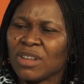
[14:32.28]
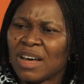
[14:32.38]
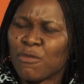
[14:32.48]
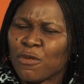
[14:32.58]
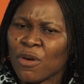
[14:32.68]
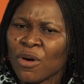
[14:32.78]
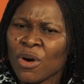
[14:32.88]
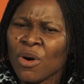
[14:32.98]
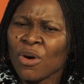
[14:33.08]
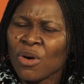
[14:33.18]
order for
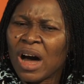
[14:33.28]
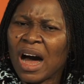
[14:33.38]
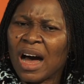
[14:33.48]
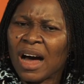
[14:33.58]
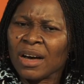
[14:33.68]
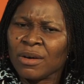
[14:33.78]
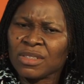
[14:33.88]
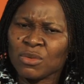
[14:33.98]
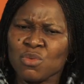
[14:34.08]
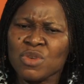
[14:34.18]

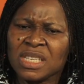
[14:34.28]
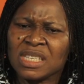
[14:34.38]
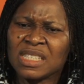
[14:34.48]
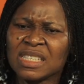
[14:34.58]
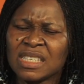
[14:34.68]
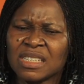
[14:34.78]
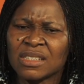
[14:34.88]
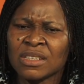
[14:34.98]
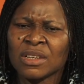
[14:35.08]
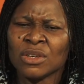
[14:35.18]
we
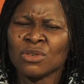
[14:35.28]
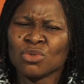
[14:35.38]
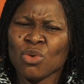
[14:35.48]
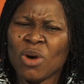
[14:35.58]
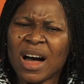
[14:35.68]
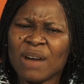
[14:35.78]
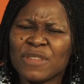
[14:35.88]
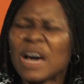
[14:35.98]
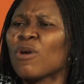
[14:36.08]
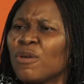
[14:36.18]
citizens to
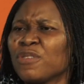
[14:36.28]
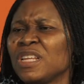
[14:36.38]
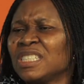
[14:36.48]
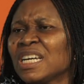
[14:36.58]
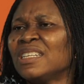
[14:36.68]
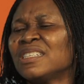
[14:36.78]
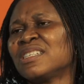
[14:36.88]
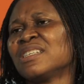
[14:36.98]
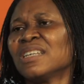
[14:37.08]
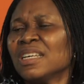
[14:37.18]
have that
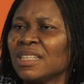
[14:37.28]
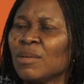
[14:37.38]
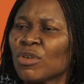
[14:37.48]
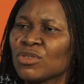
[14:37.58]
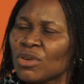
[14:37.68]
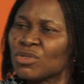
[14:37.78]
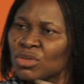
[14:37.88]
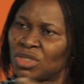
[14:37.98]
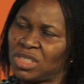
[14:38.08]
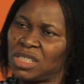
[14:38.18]
confidentiality, they must
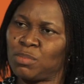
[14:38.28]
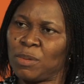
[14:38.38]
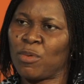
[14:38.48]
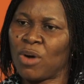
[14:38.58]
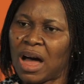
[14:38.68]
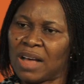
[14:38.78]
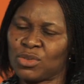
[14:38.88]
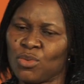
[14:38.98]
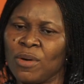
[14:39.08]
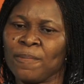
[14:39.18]
also treat people
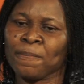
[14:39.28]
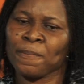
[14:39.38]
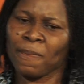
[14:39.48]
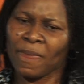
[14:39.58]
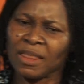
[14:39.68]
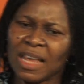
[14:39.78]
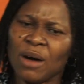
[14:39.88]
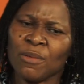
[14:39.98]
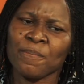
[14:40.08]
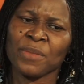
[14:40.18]
as one.
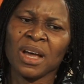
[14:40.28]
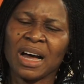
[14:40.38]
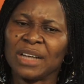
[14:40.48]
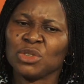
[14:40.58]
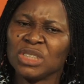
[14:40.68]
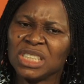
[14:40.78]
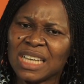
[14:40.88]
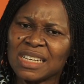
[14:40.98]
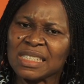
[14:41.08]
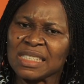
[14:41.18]
Now, our
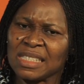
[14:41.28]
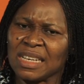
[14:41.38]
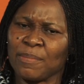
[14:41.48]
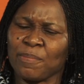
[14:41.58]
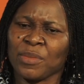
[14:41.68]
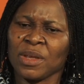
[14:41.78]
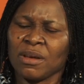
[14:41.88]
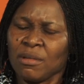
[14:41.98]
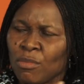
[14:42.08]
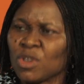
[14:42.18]
judicial system
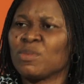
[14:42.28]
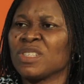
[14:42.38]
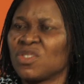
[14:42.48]
must be